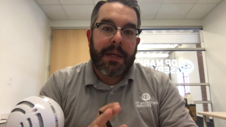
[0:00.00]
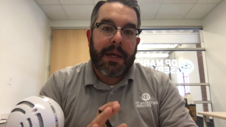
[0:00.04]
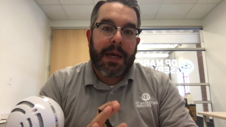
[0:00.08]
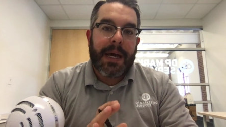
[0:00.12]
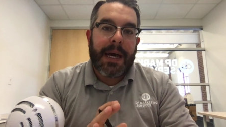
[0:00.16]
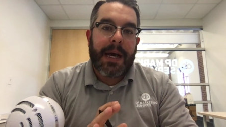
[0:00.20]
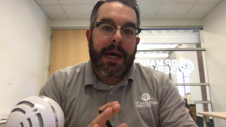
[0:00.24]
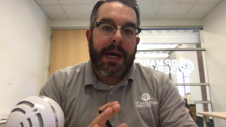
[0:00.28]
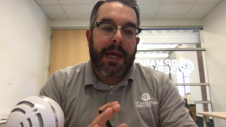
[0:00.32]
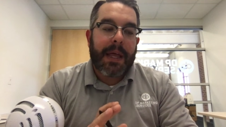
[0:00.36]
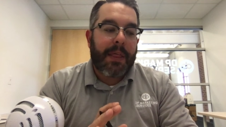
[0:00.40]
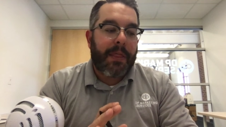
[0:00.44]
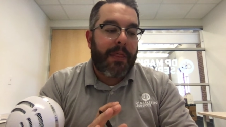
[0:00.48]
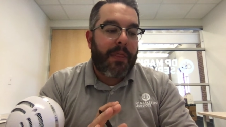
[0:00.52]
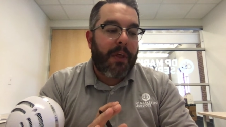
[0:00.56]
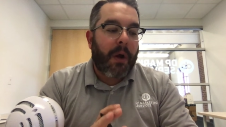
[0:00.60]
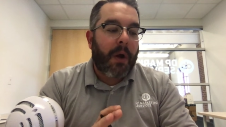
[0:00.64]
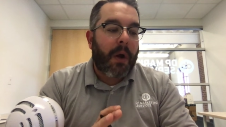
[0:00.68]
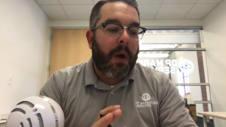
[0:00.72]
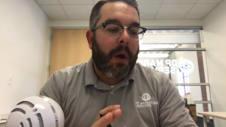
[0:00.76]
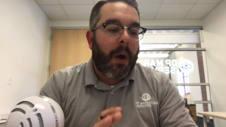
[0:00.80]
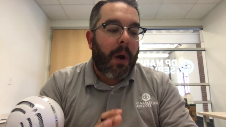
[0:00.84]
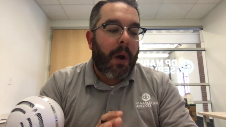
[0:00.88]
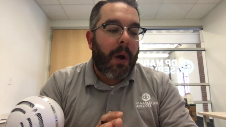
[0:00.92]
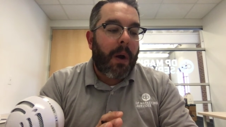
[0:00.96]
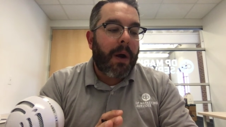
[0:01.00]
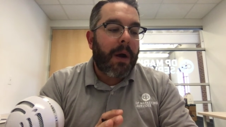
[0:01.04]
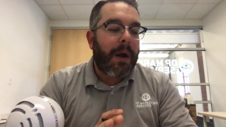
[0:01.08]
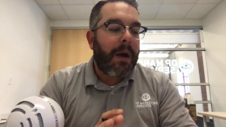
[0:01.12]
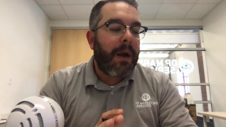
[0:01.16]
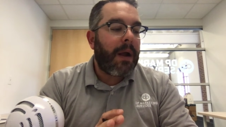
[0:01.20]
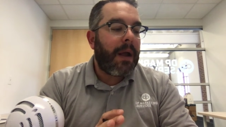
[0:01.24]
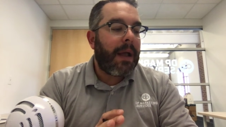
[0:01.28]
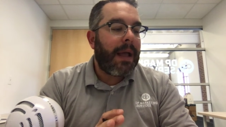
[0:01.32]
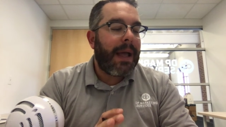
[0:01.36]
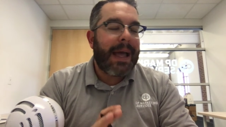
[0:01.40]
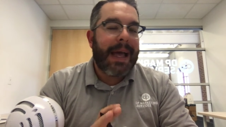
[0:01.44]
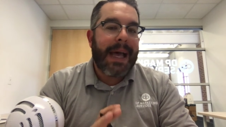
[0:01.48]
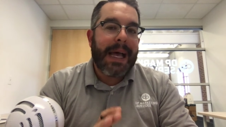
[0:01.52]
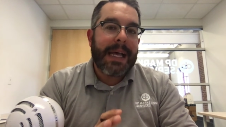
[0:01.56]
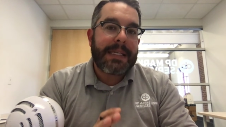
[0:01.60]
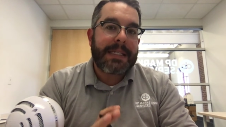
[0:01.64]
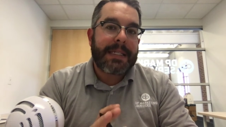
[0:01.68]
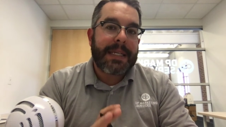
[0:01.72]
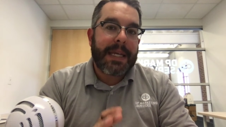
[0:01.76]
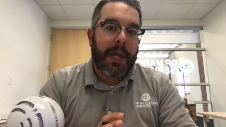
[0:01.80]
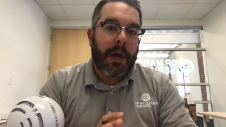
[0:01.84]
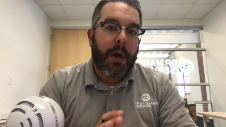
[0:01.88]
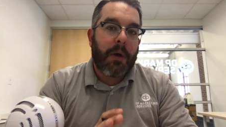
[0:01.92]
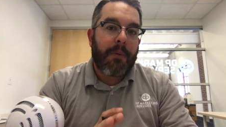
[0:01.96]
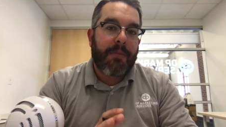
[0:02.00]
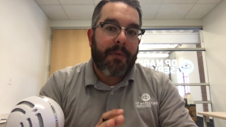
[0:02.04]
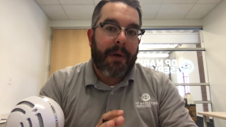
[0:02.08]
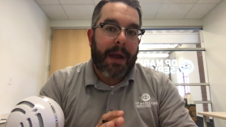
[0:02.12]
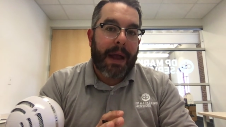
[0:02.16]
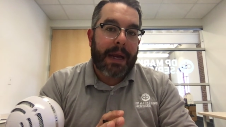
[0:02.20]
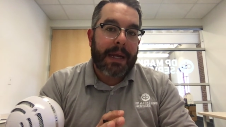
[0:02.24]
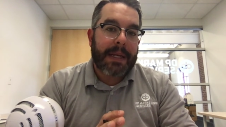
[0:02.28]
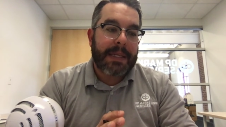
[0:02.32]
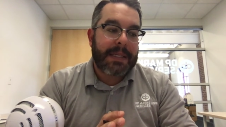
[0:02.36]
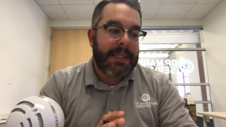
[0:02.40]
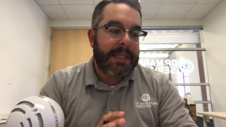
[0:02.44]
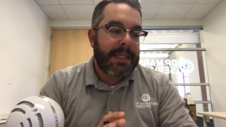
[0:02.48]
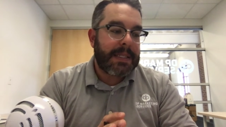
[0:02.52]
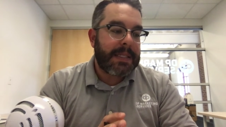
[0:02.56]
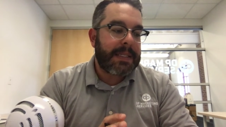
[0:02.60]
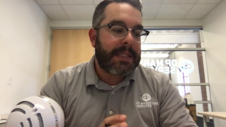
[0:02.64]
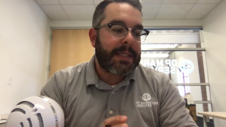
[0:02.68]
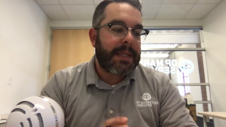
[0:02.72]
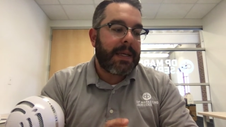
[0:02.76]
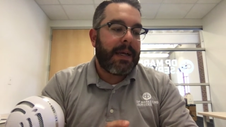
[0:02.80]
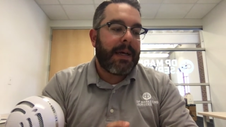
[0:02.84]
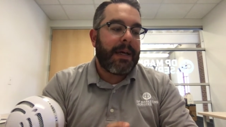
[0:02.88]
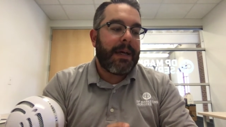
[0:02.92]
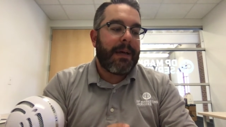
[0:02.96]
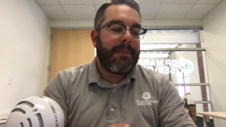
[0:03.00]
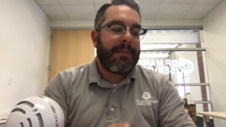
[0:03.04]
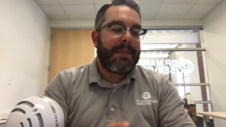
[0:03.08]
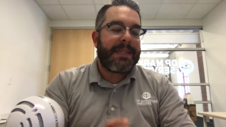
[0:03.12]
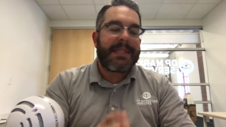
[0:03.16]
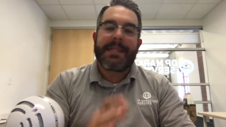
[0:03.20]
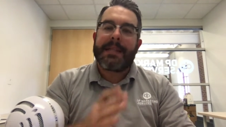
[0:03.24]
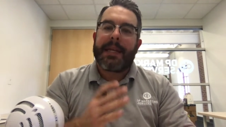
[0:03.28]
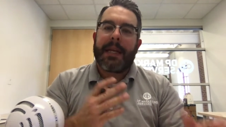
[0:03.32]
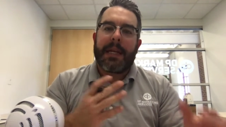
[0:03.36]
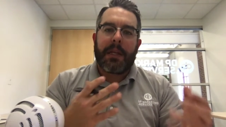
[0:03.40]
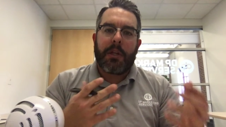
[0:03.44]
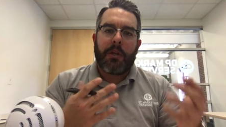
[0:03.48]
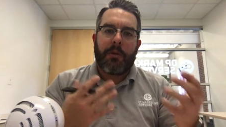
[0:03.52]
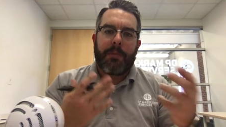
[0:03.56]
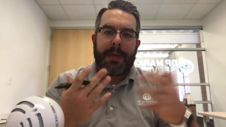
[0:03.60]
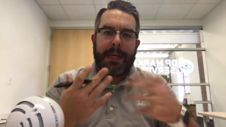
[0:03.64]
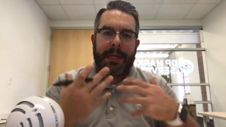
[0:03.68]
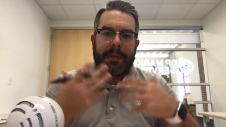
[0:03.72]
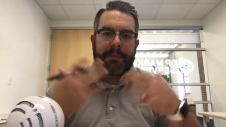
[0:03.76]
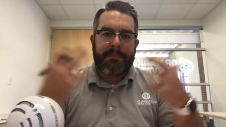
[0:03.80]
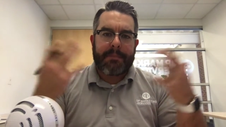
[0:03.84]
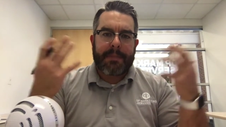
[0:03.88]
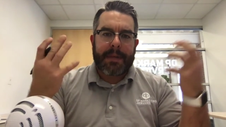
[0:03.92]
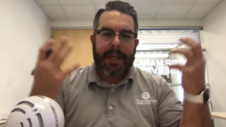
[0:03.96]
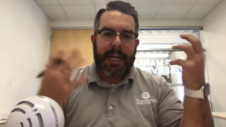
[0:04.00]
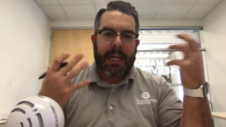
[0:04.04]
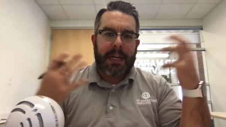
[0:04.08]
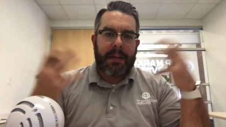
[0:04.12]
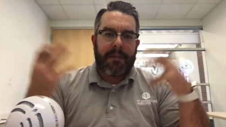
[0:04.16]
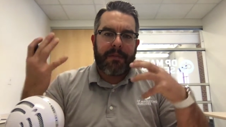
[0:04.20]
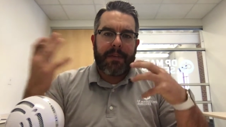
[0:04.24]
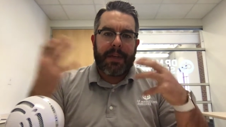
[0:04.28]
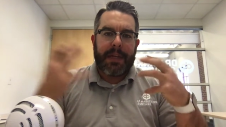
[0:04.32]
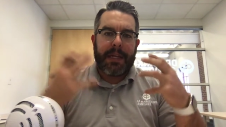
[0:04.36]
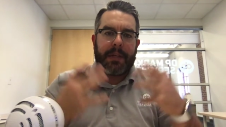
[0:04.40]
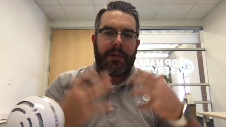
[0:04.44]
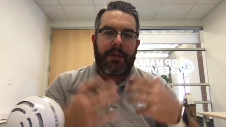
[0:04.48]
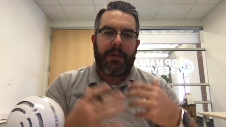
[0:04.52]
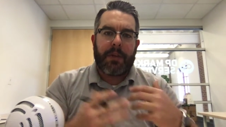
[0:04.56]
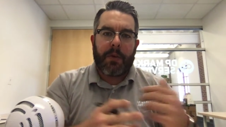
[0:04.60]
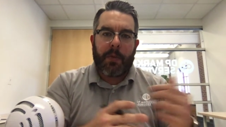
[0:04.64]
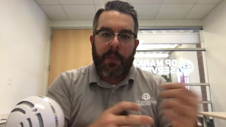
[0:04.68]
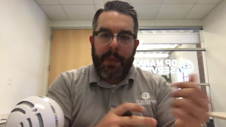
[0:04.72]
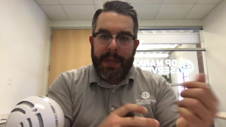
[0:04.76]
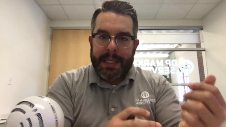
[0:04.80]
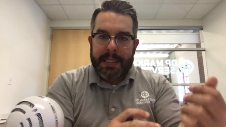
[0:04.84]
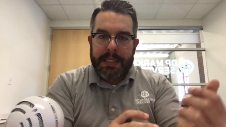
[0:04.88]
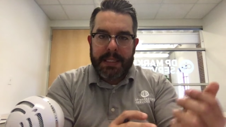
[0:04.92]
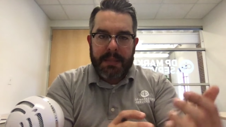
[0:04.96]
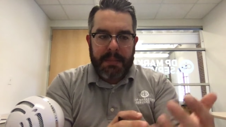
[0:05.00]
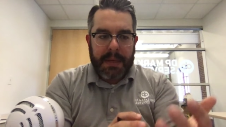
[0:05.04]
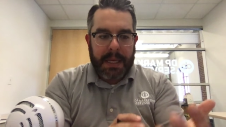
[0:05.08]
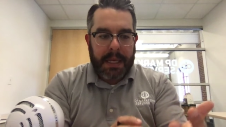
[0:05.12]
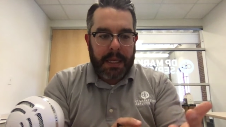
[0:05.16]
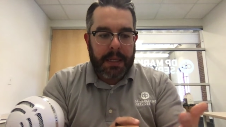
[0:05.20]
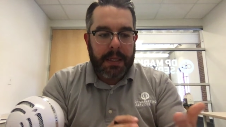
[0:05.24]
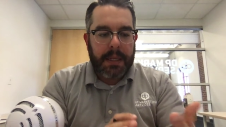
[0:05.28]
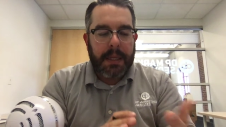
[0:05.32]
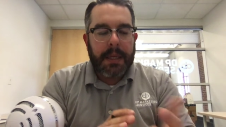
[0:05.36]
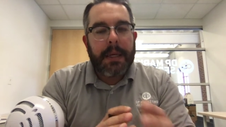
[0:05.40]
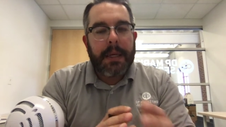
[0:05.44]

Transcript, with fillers: Uh, there are SEO practices. Um, this is getting a little bit kind of into the weeds a bit